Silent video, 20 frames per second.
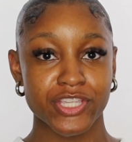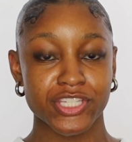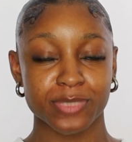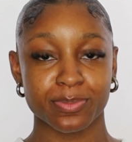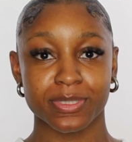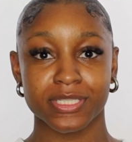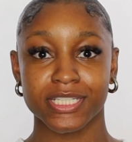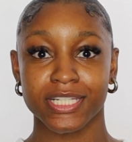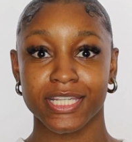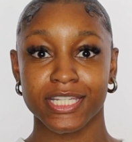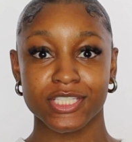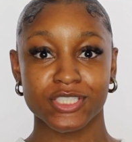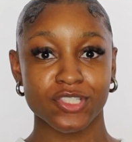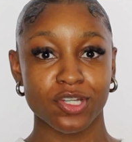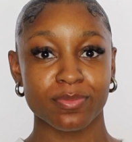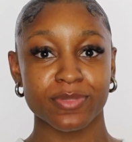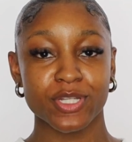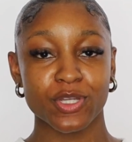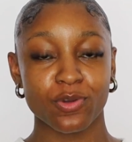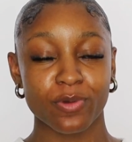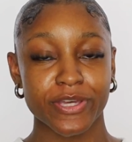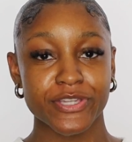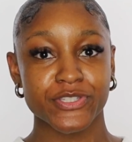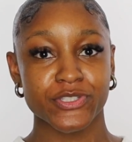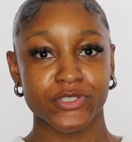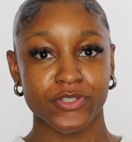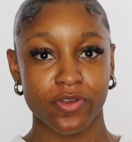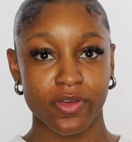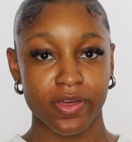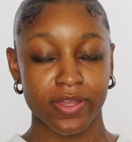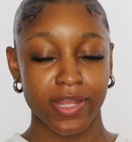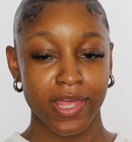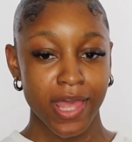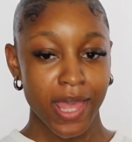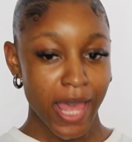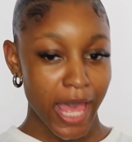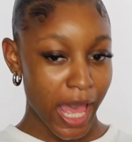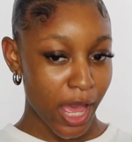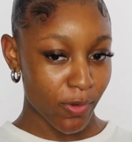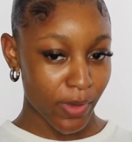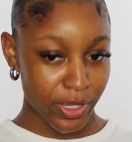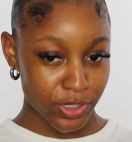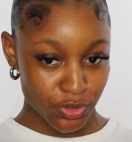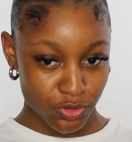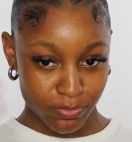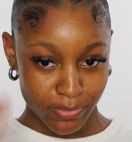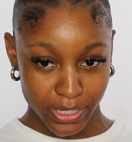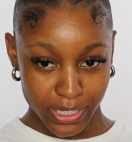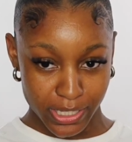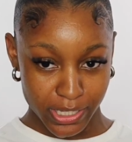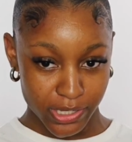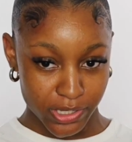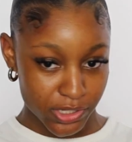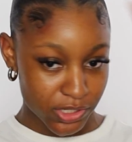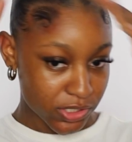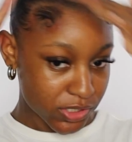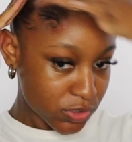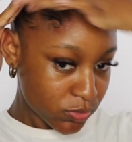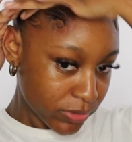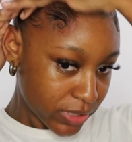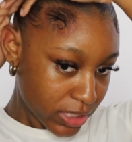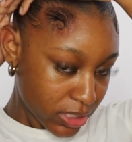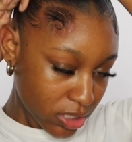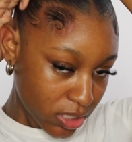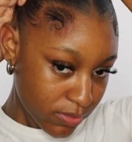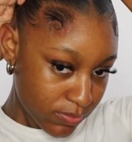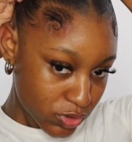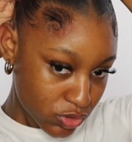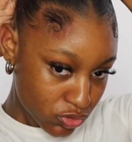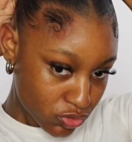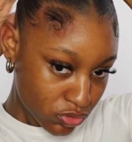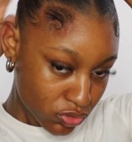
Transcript: just because I get so many questions on how I do my edges when it comes